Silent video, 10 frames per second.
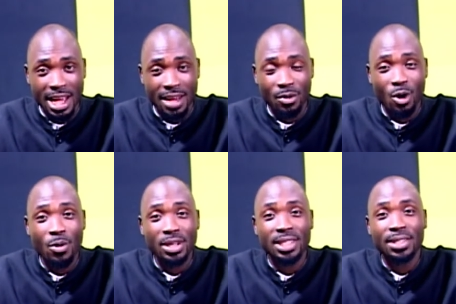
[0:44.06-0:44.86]
I have
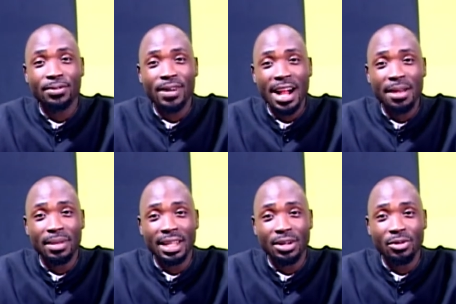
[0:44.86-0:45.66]
always
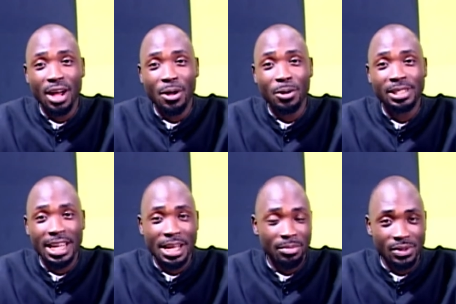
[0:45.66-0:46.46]
defied malaria all
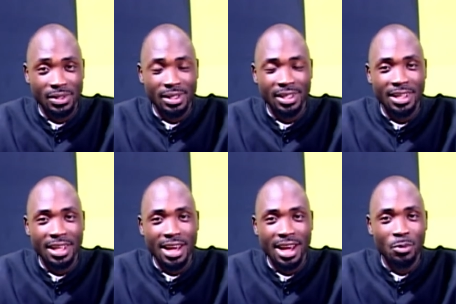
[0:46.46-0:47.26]
times.
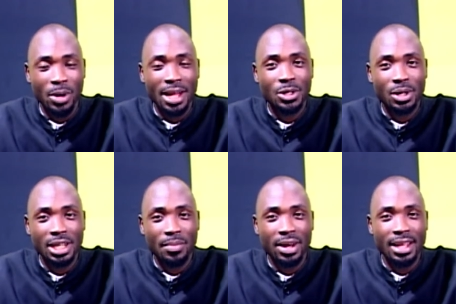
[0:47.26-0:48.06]
And we are
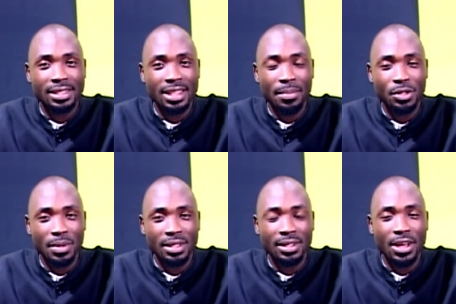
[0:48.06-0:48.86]
talking about
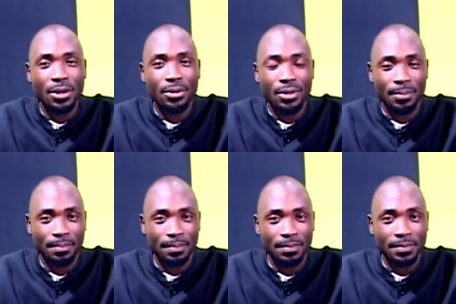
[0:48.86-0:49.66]
establishment in health.
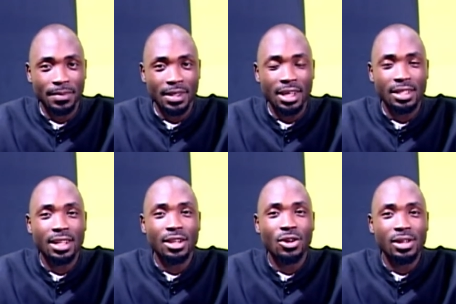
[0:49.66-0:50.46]
He
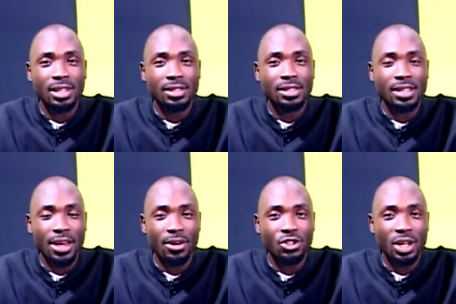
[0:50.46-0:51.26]
said, "None in
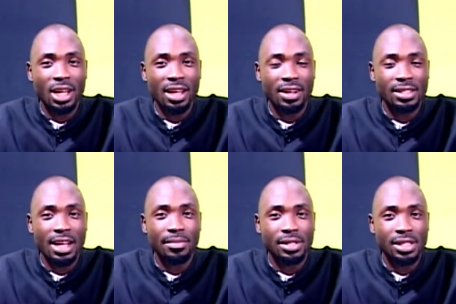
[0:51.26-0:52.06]
Zion shall ever
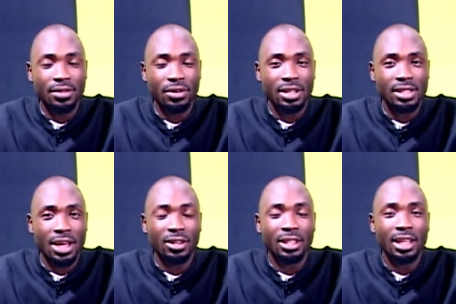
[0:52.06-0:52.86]
say I'm sick, for in
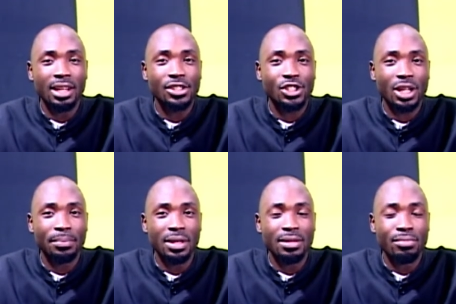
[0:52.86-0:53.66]
Zion healing
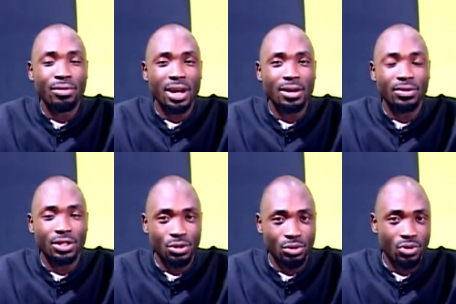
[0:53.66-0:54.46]
shall be the bread
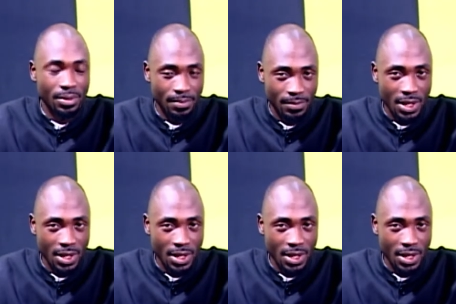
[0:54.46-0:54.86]
of the children."